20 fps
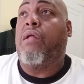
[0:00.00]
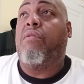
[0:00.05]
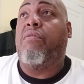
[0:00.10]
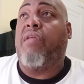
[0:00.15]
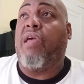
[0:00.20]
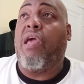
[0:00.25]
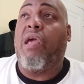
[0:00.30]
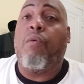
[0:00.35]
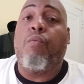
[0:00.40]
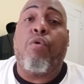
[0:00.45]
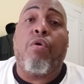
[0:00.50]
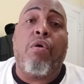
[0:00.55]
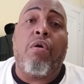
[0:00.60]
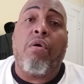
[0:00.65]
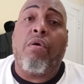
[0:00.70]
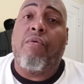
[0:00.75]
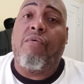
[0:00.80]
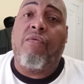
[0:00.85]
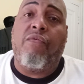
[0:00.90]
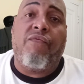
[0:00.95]
They
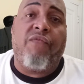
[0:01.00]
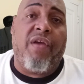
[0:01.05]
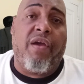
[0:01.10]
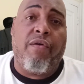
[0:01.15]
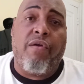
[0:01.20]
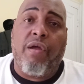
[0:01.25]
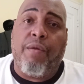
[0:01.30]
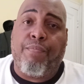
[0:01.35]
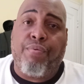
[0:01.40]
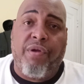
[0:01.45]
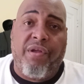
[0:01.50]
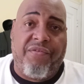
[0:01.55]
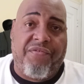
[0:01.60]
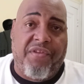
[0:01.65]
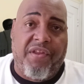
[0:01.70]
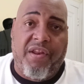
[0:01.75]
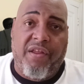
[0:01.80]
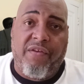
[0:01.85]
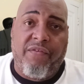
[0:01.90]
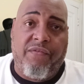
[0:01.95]
were very
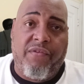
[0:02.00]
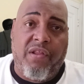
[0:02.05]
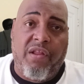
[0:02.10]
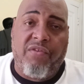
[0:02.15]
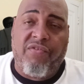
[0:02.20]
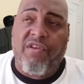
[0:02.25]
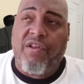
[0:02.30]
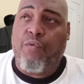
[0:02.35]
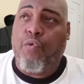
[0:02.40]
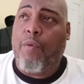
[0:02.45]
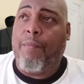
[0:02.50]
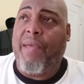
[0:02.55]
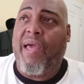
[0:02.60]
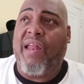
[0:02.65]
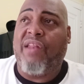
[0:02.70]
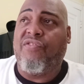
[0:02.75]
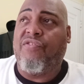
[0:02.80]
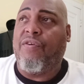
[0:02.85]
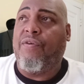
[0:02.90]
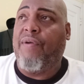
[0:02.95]
appreciative. The general
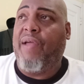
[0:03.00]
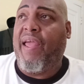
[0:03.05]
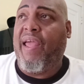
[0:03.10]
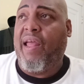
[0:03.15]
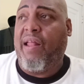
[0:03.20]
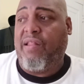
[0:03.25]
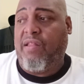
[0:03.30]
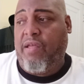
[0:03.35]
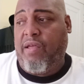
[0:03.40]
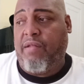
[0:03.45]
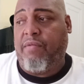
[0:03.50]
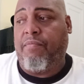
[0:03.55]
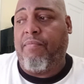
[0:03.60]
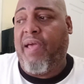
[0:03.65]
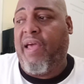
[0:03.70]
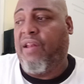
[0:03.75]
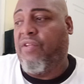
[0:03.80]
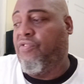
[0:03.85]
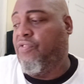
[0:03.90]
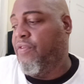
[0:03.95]
manager and the
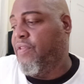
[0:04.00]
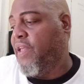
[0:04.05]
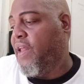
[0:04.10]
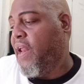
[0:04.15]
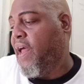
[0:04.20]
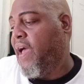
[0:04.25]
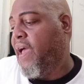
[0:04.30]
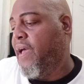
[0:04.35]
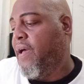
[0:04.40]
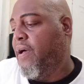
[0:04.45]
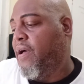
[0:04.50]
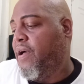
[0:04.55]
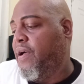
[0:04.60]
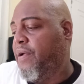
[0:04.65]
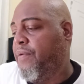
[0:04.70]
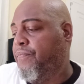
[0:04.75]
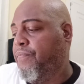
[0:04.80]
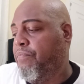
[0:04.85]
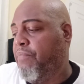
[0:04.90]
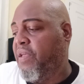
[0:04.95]
manager that
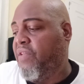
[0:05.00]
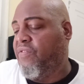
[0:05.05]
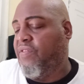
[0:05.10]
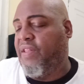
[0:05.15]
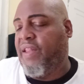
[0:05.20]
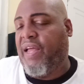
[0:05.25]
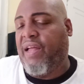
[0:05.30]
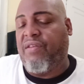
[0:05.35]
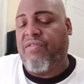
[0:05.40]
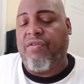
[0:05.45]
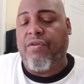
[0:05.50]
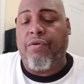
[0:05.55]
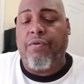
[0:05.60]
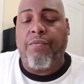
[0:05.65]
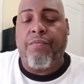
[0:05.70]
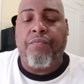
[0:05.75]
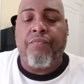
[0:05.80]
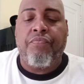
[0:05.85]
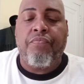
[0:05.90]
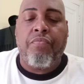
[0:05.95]
I mentioned that to,